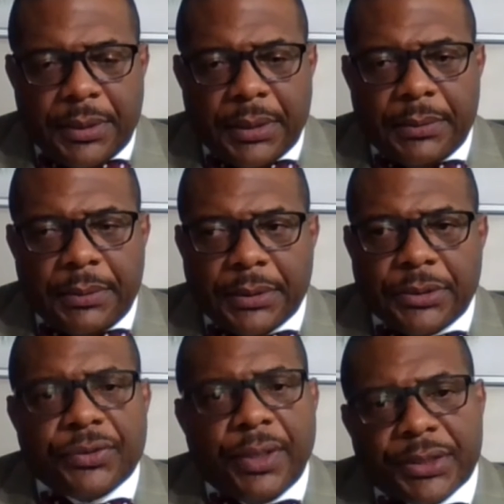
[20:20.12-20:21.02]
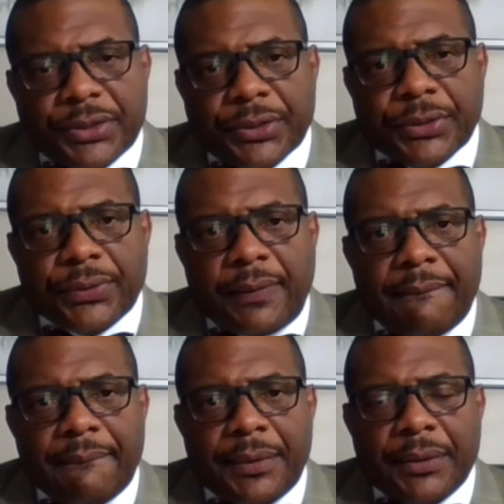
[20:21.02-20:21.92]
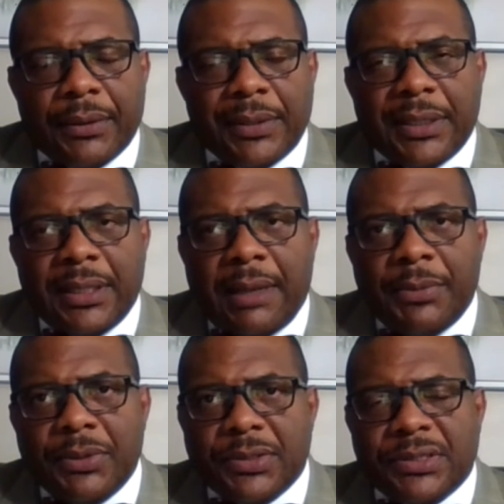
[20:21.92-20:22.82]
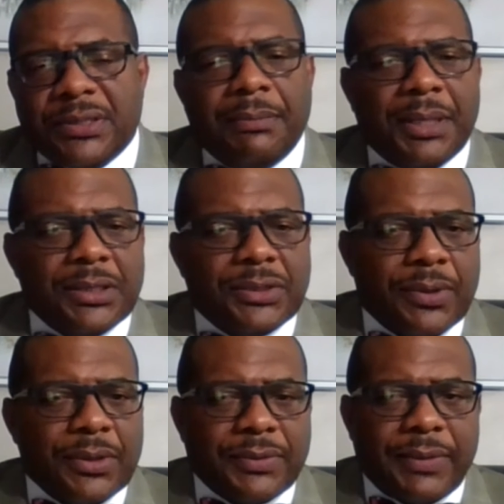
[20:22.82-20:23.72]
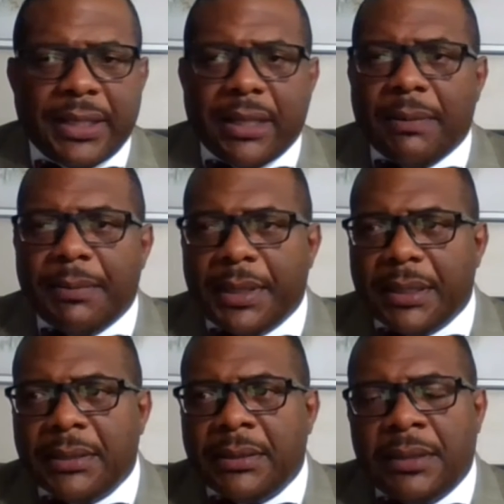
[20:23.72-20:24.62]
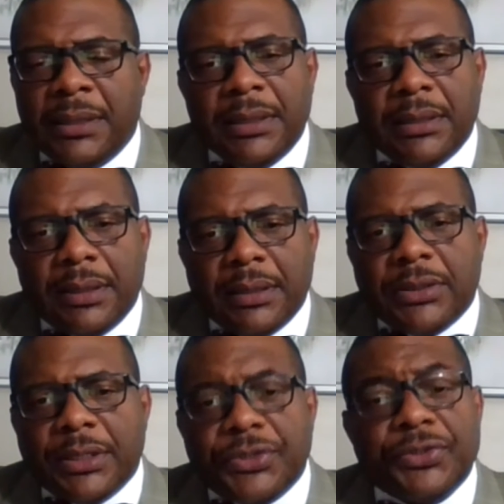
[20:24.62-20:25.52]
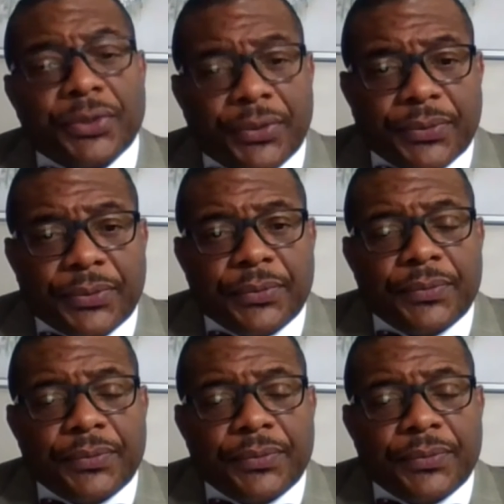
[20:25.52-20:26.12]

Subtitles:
the structure, and I'm using some buzzwords right now, but it's true.